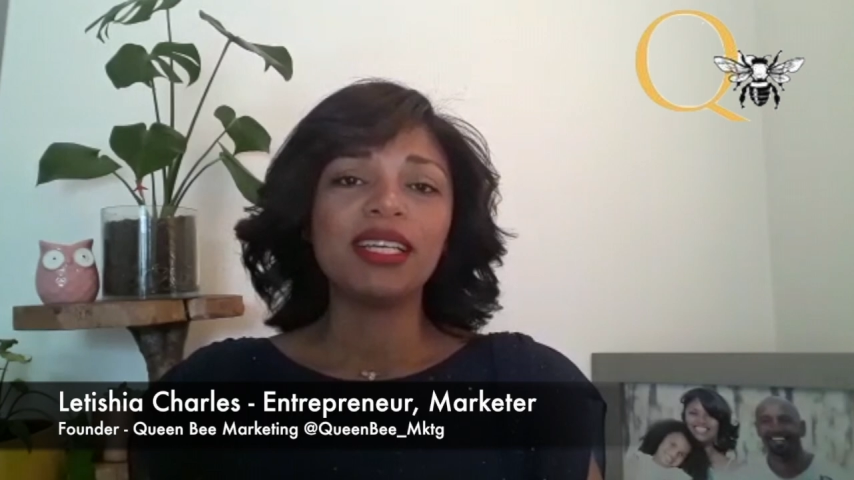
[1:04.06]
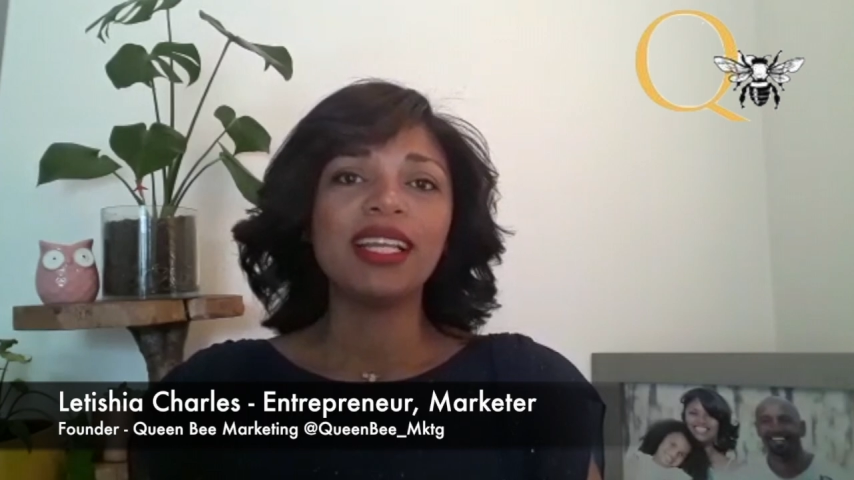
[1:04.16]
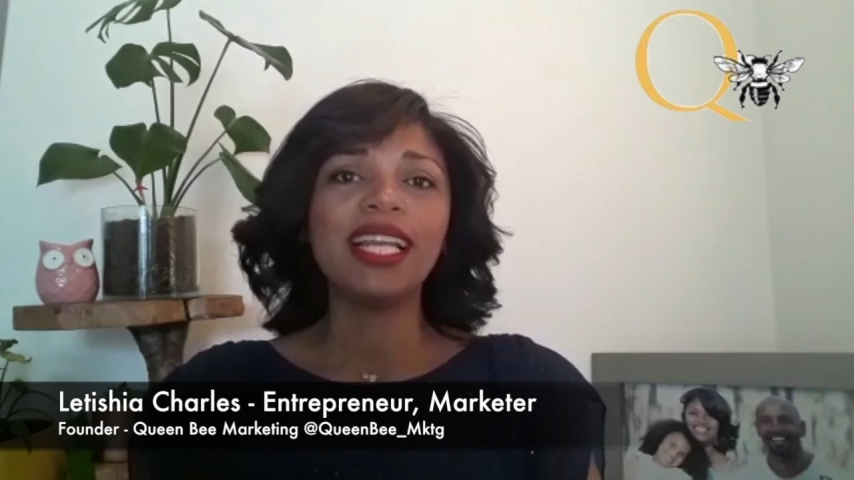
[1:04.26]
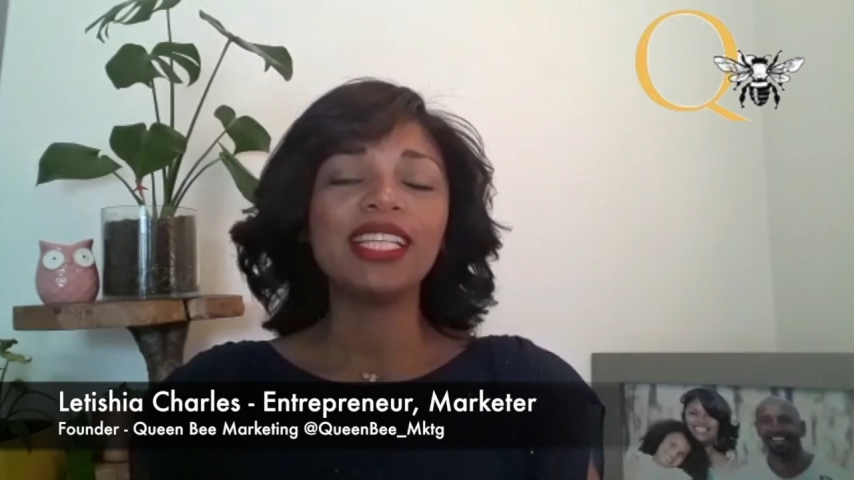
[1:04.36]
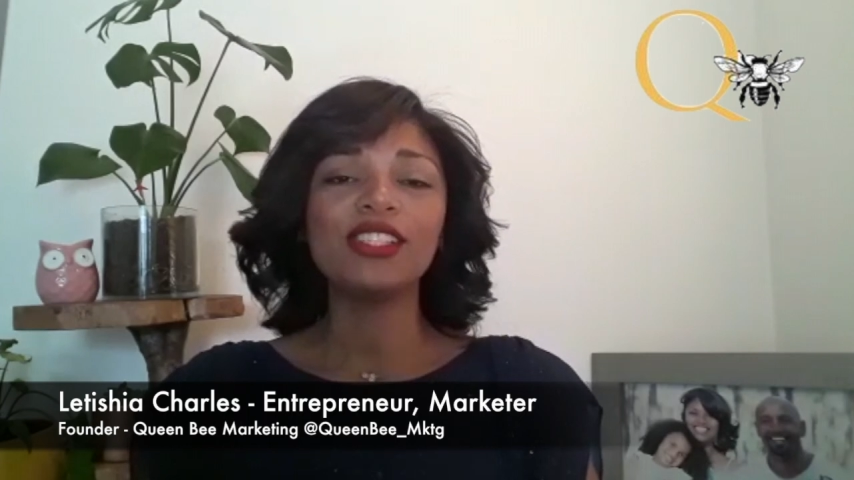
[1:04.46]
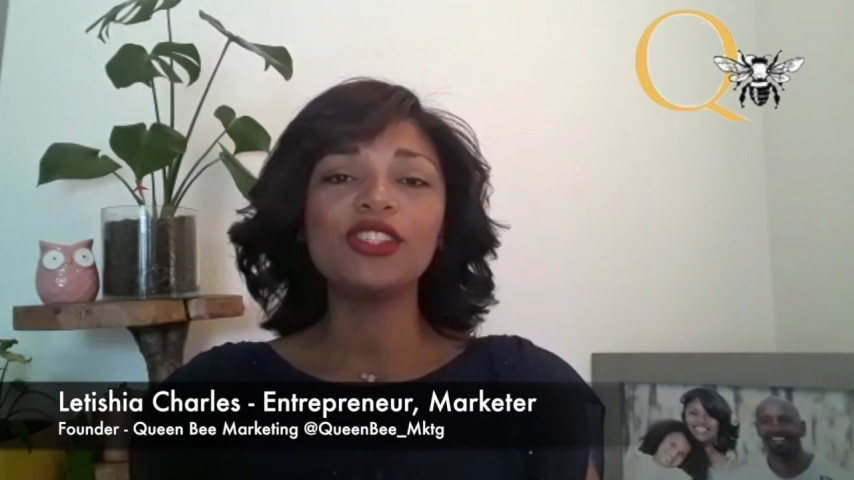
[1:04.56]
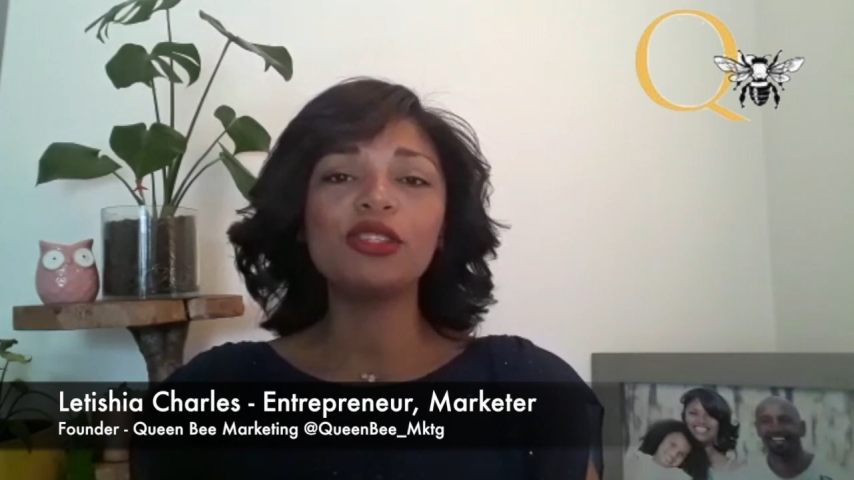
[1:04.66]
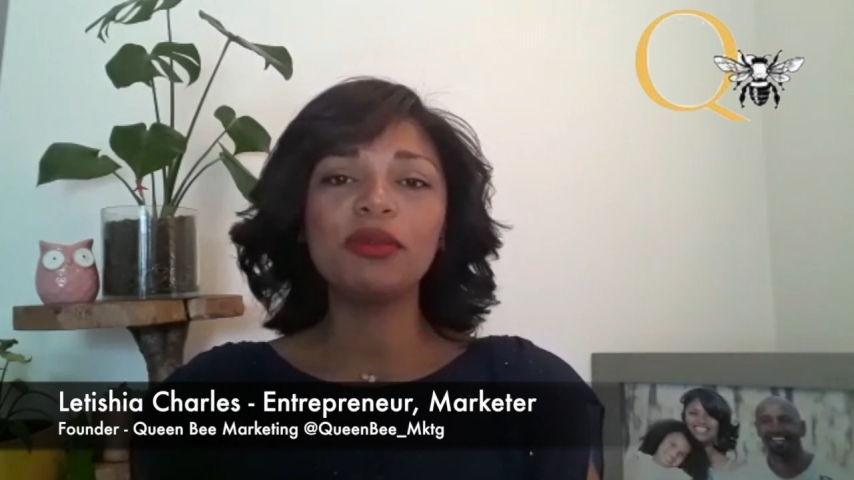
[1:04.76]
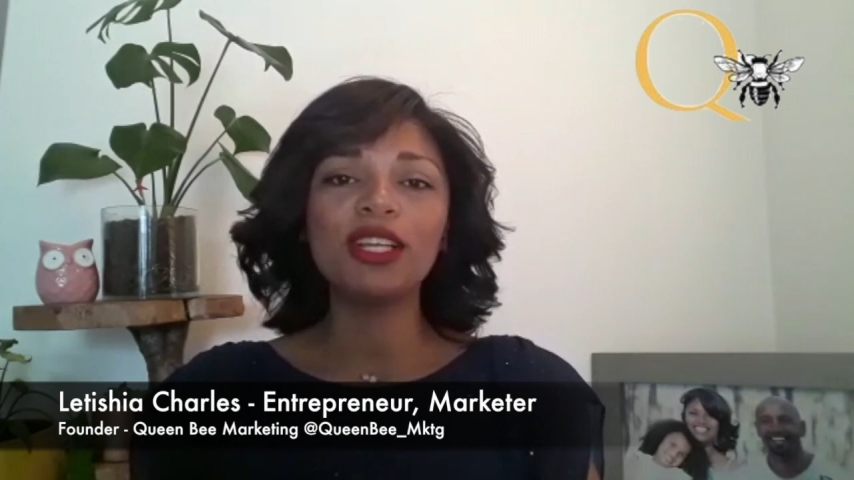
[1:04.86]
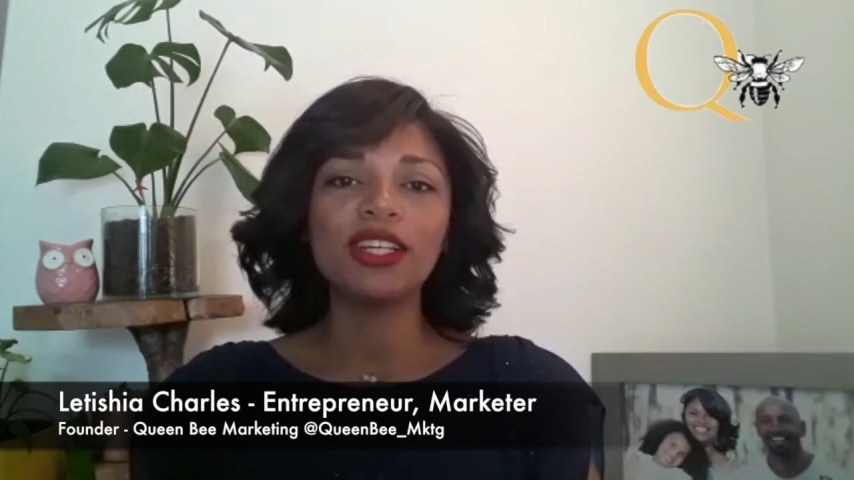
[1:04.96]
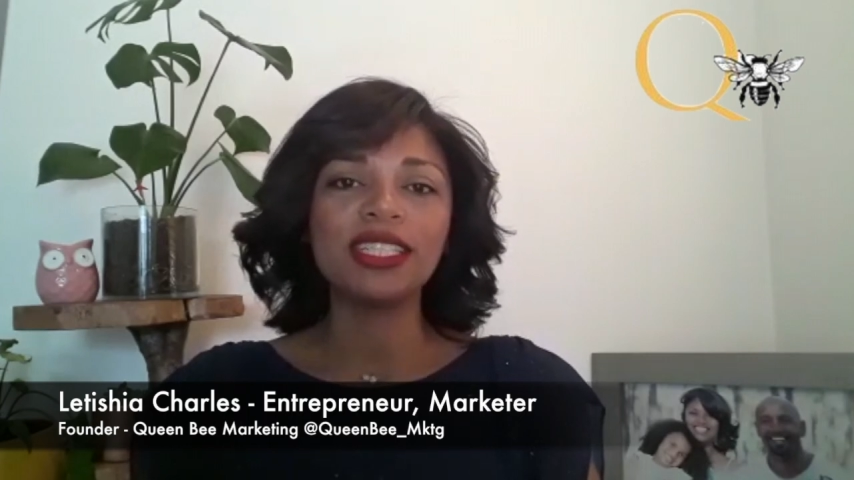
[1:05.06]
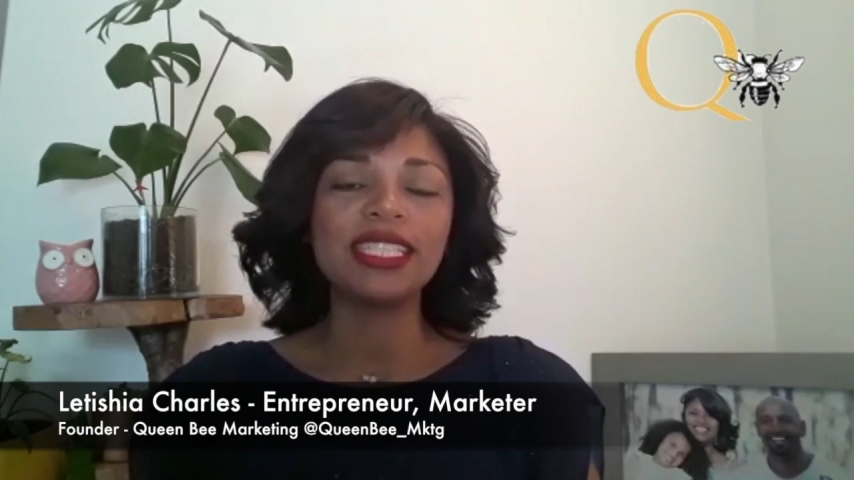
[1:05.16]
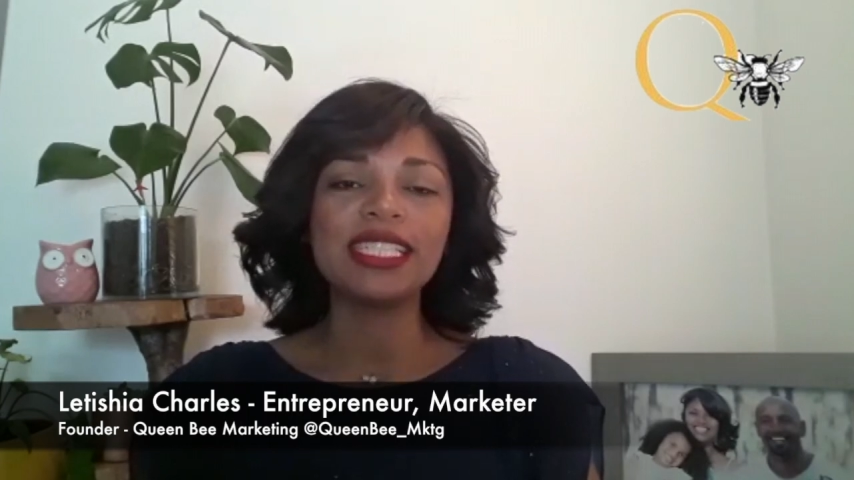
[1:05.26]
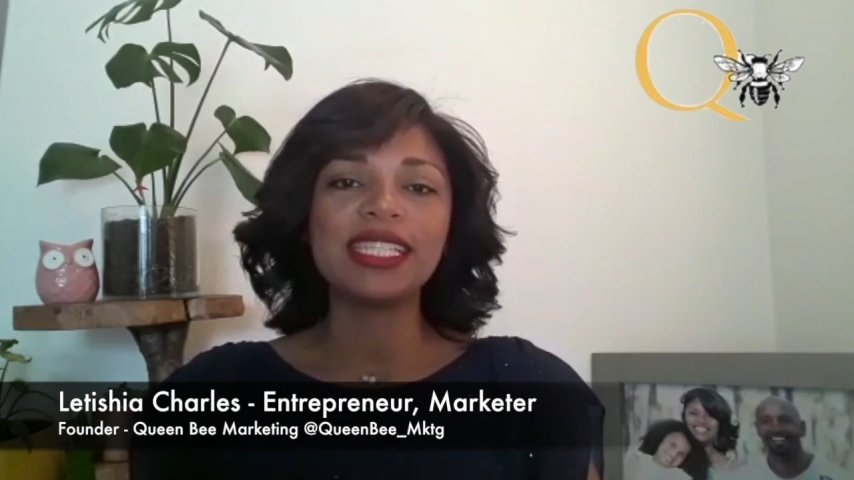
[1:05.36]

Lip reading: lesson to be learned, is